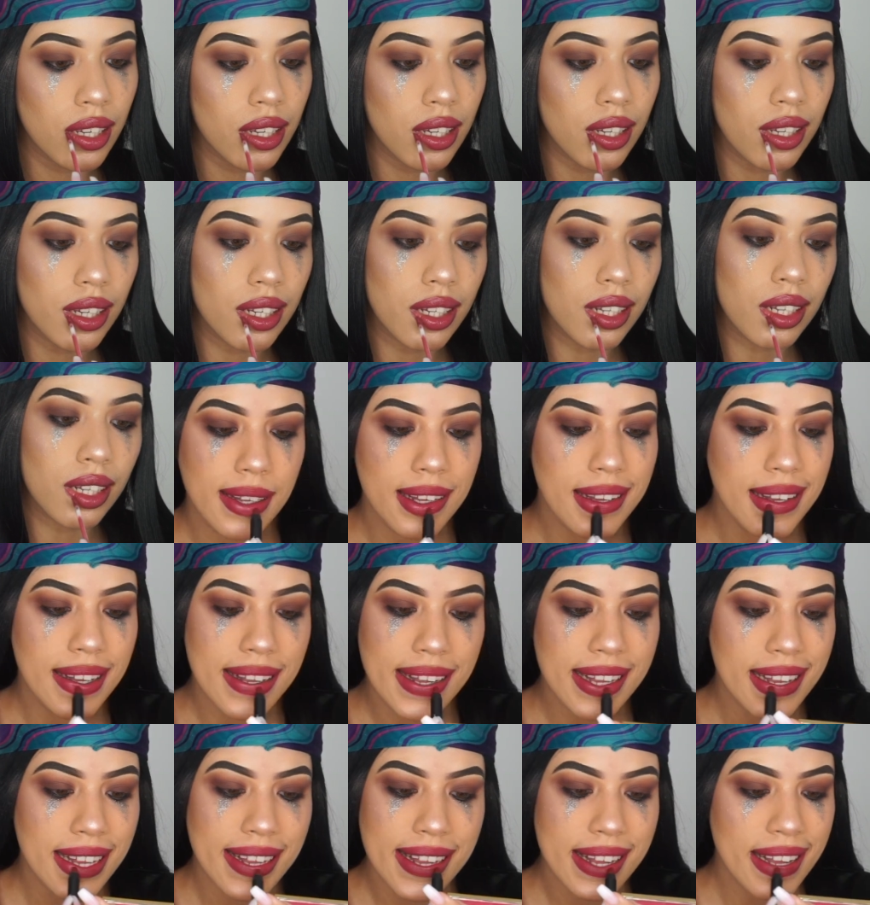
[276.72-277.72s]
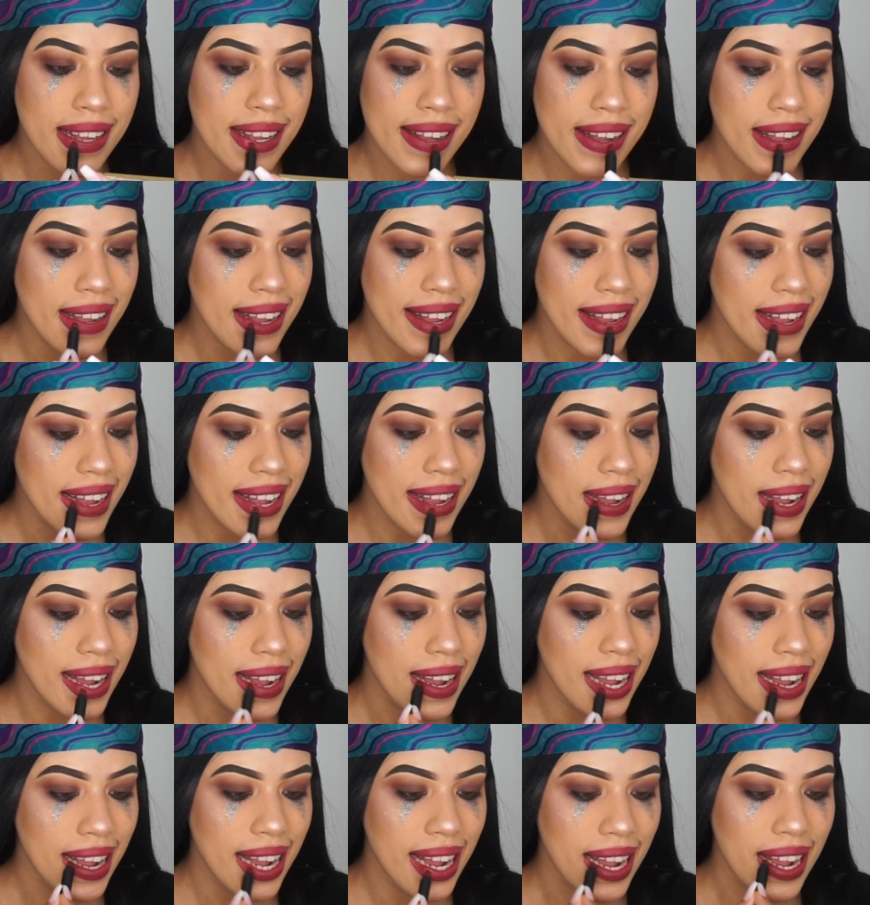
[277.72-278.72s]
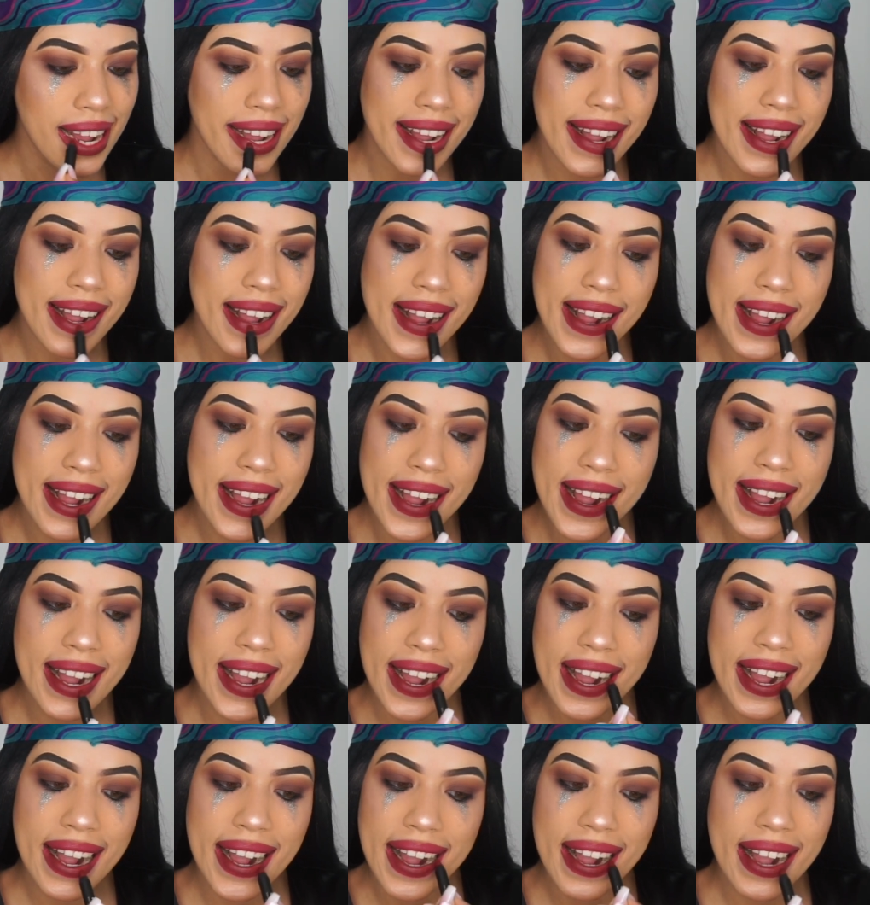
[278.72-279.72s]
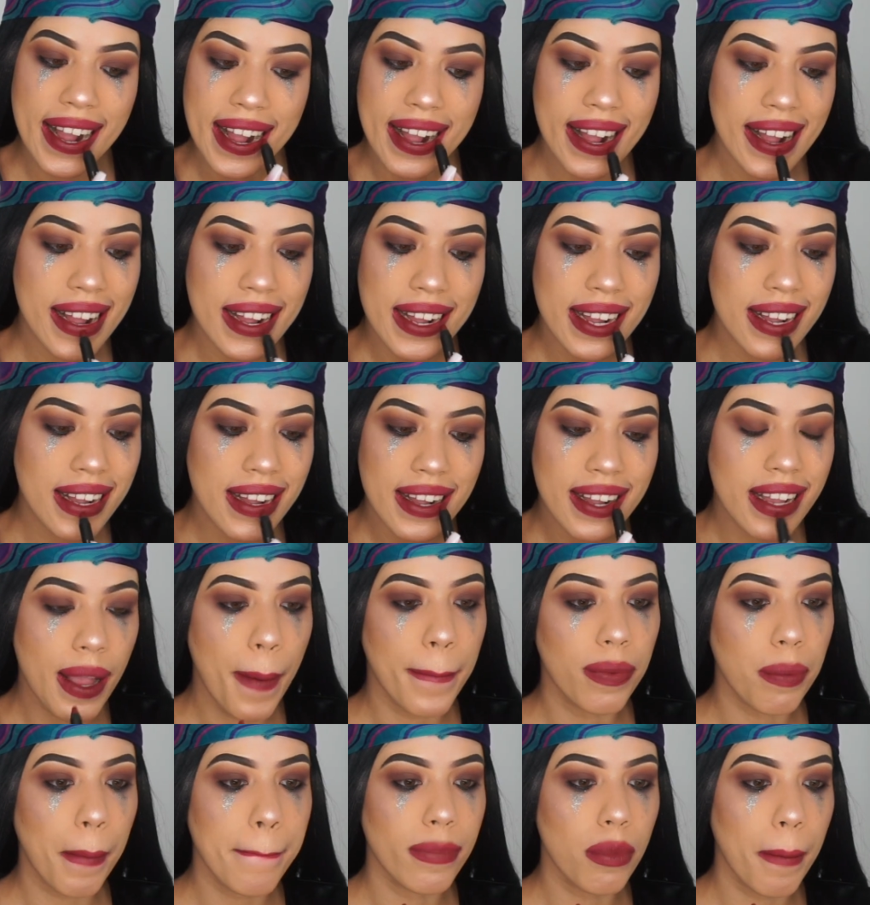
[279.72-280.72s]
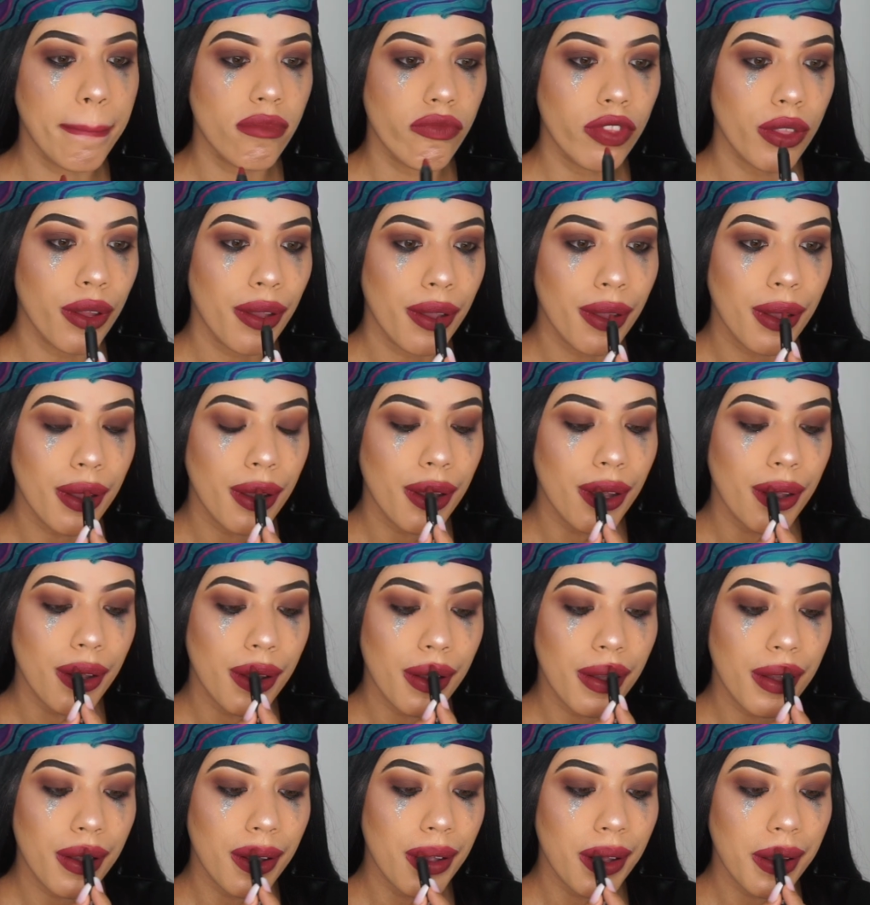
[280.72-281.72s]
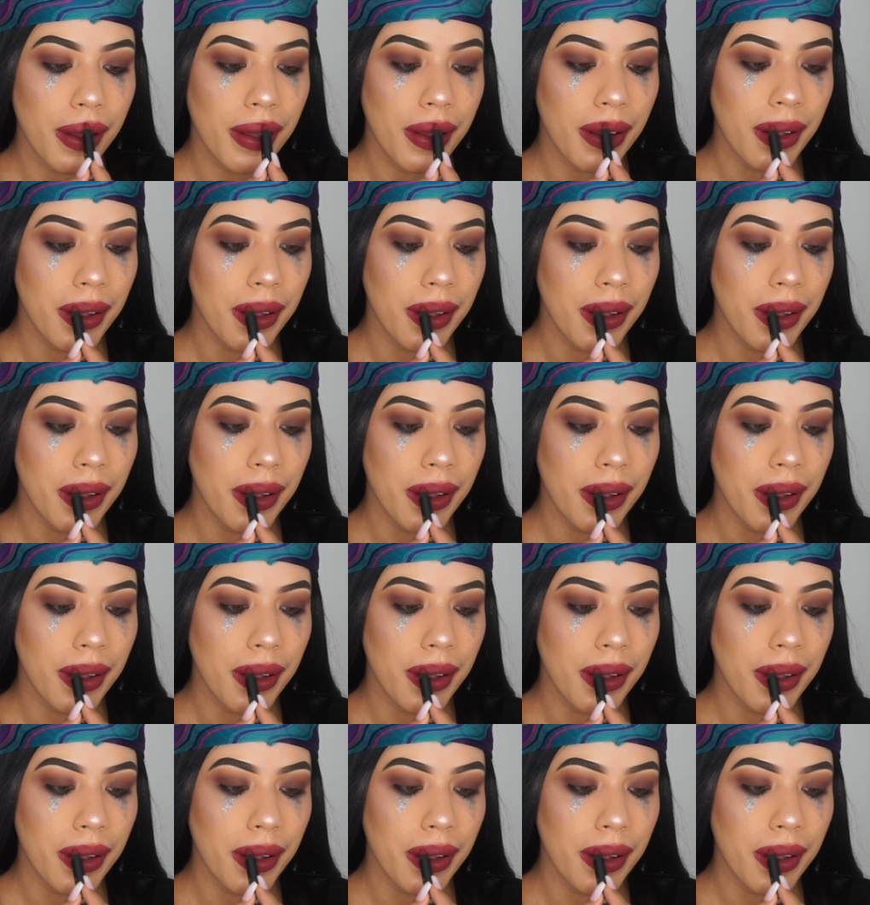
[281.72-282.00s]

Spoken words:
The lip, however, wasn't as dark as I wanted it to be, so I went over it with the